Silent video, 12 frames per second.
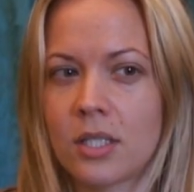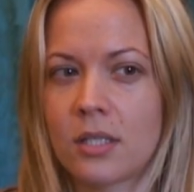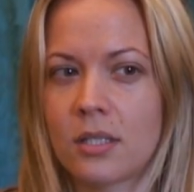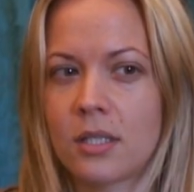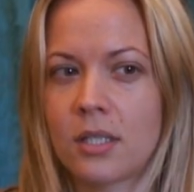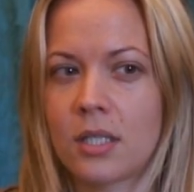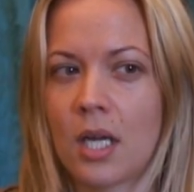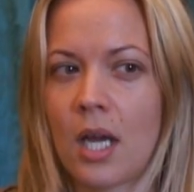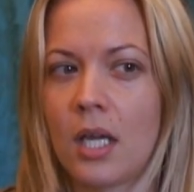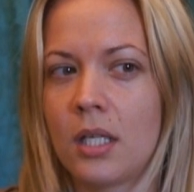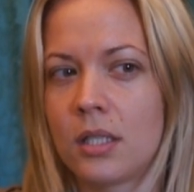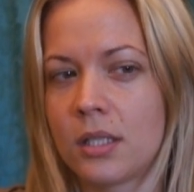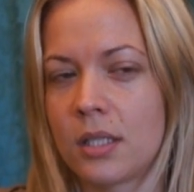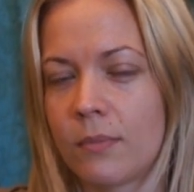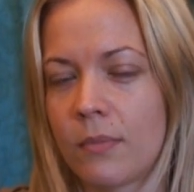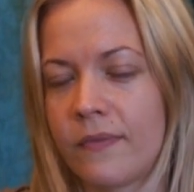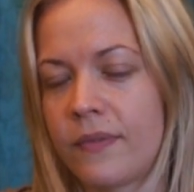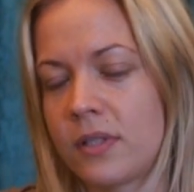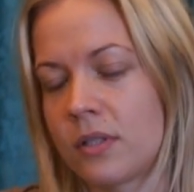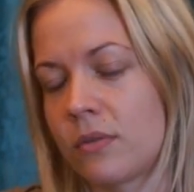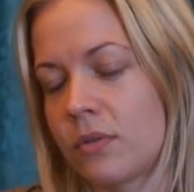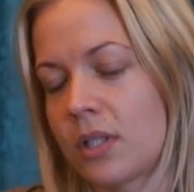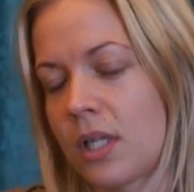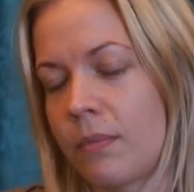just the change in my
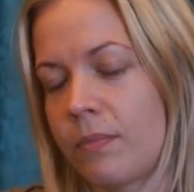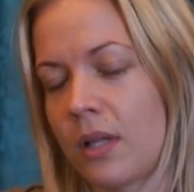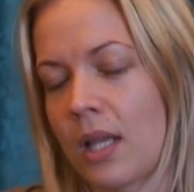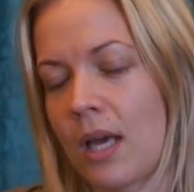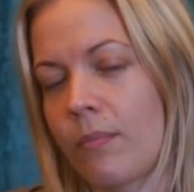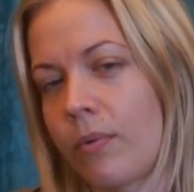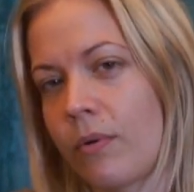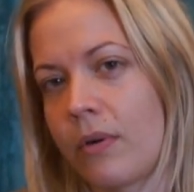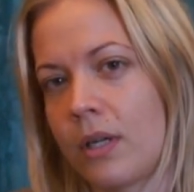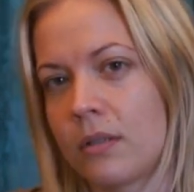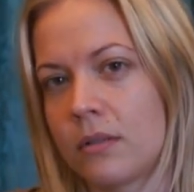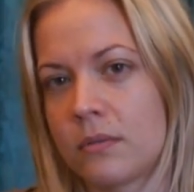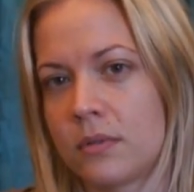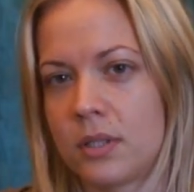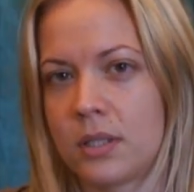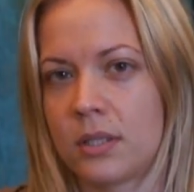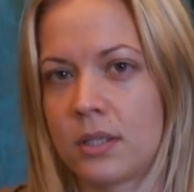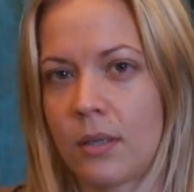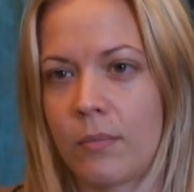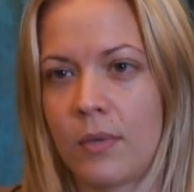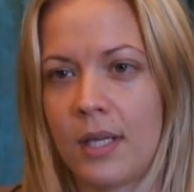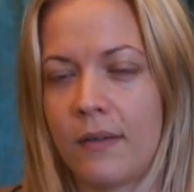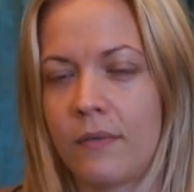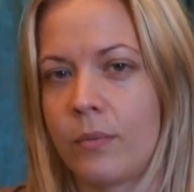physical shape at that point was just
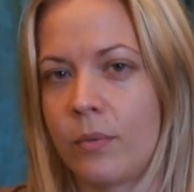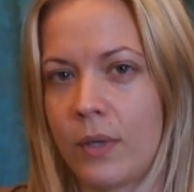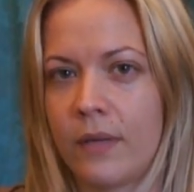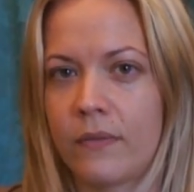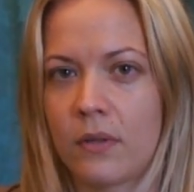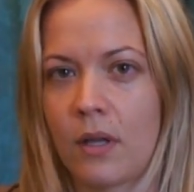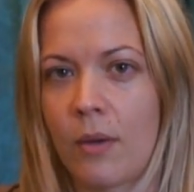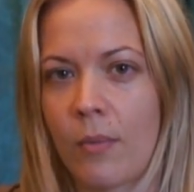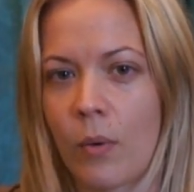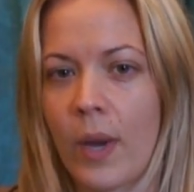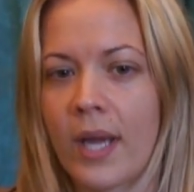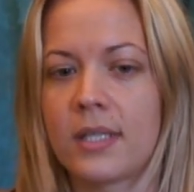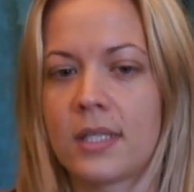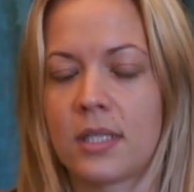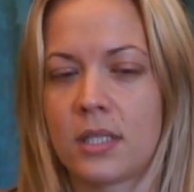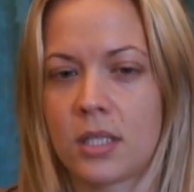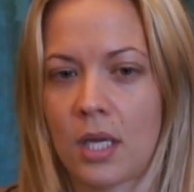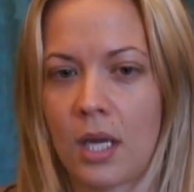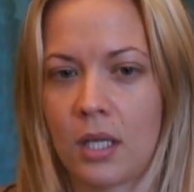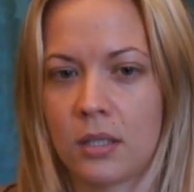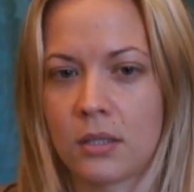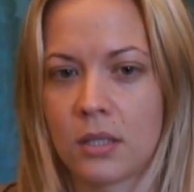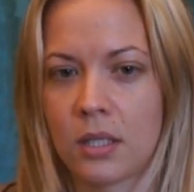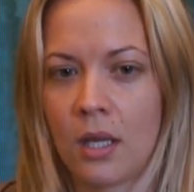unbelievable. Even though my weight didn't
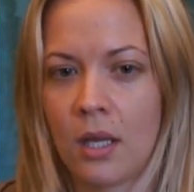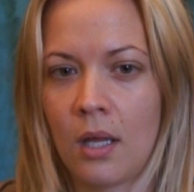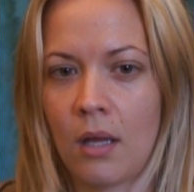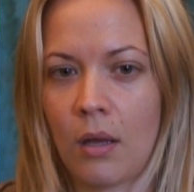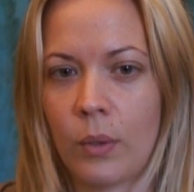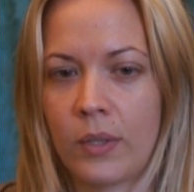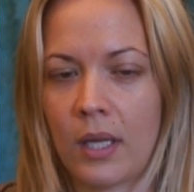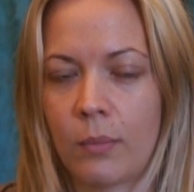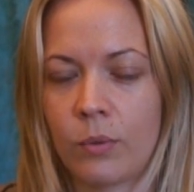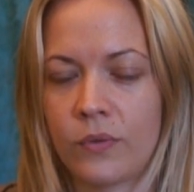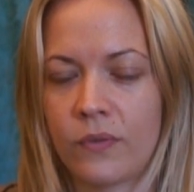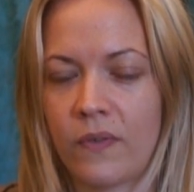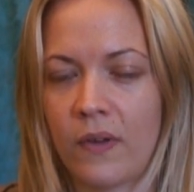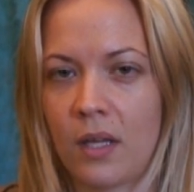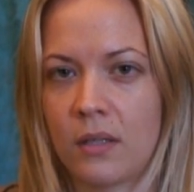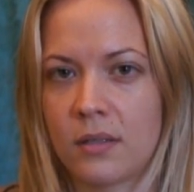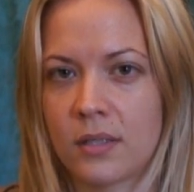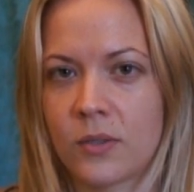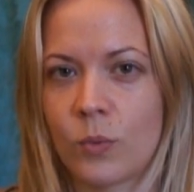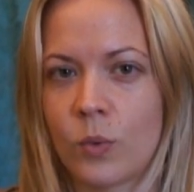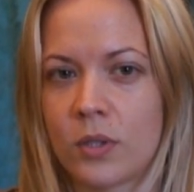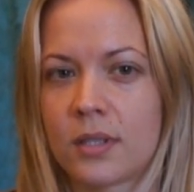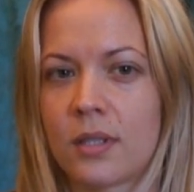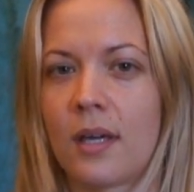change, I was able to fit into
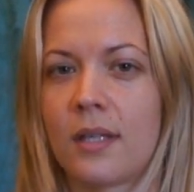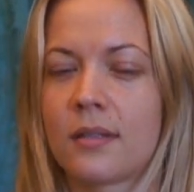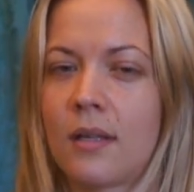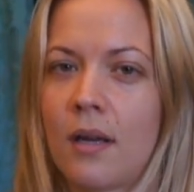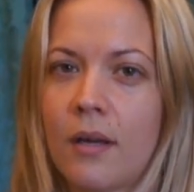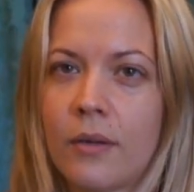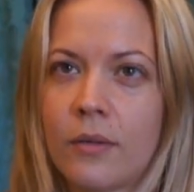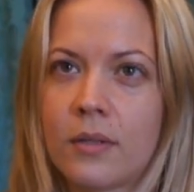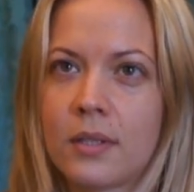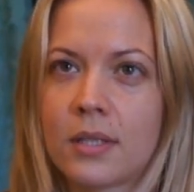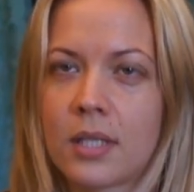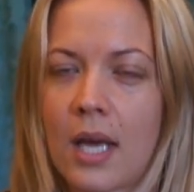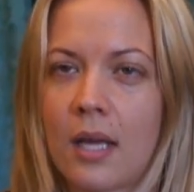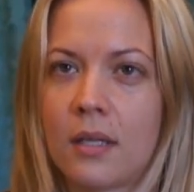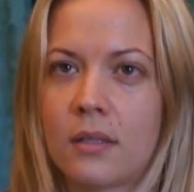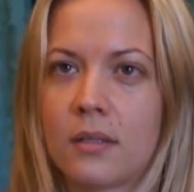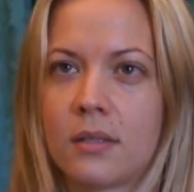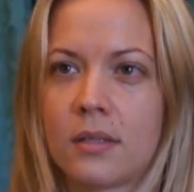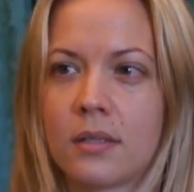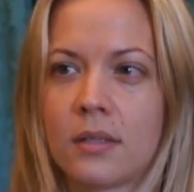smaller size clothes and